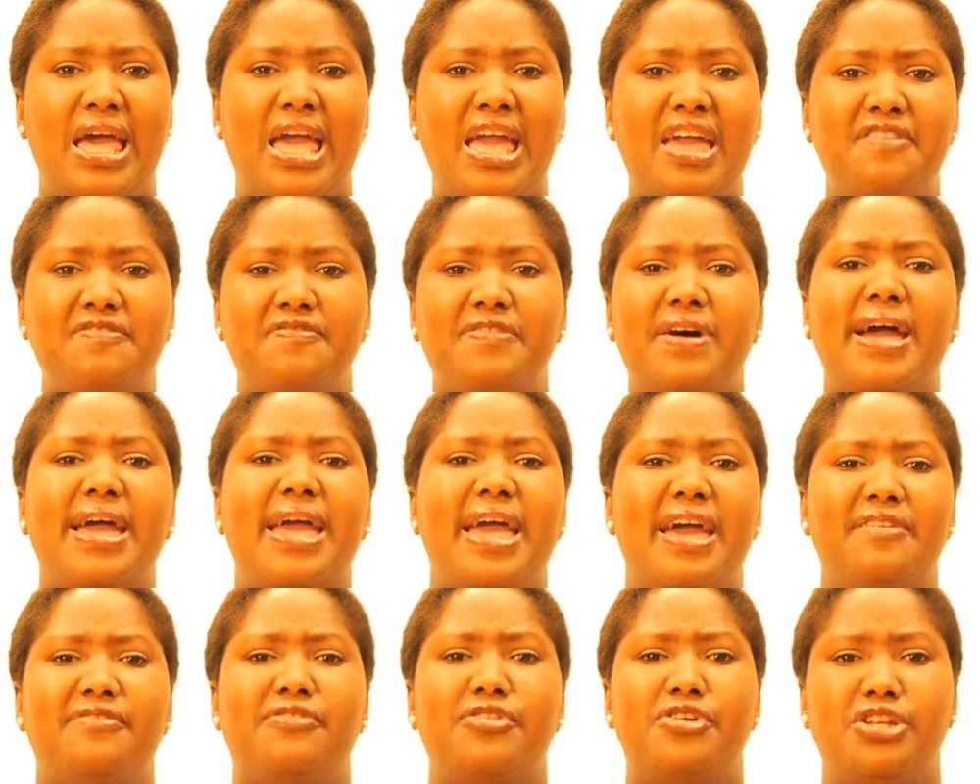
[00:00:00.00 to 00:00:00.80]
if I
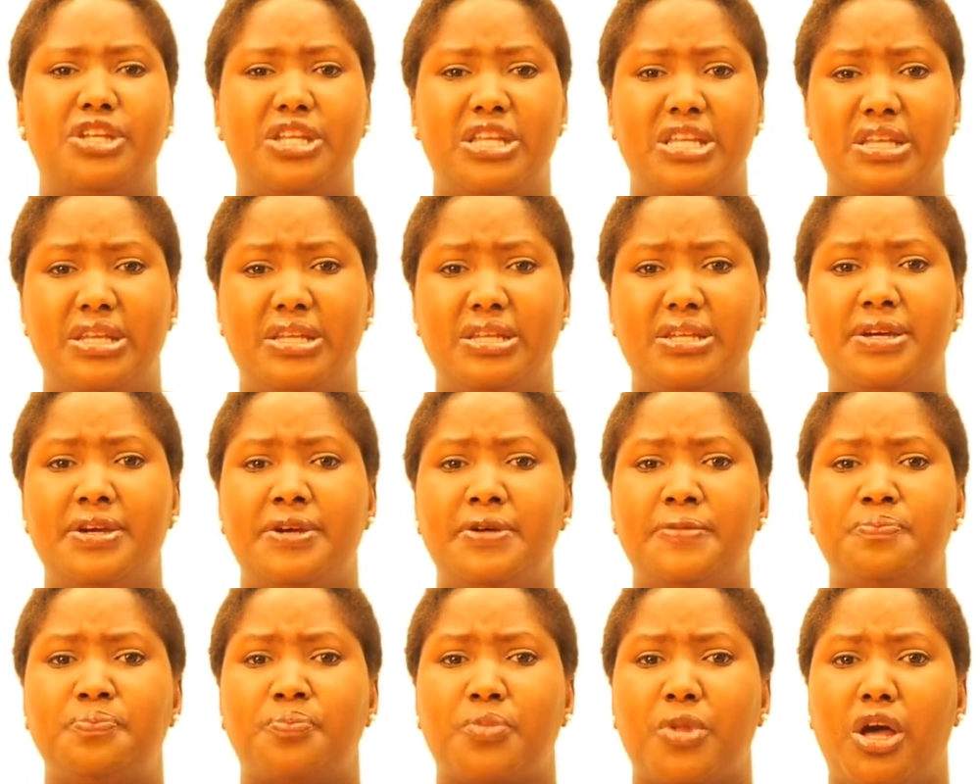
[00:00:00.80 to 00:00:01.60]
ever need
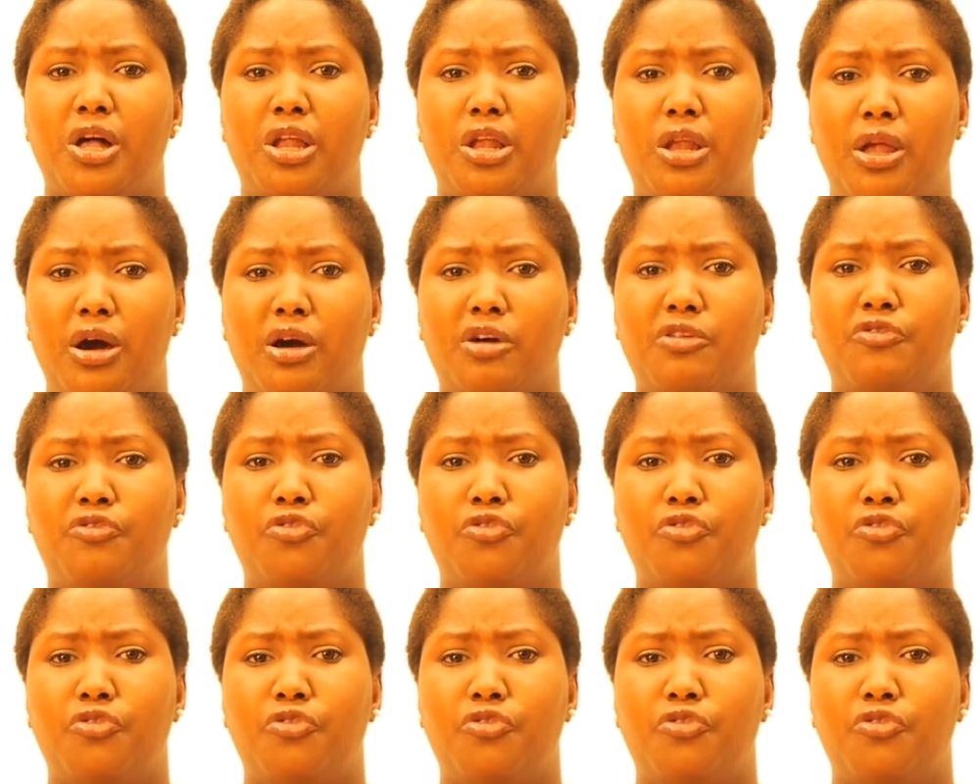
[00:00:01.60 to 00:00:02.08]
a long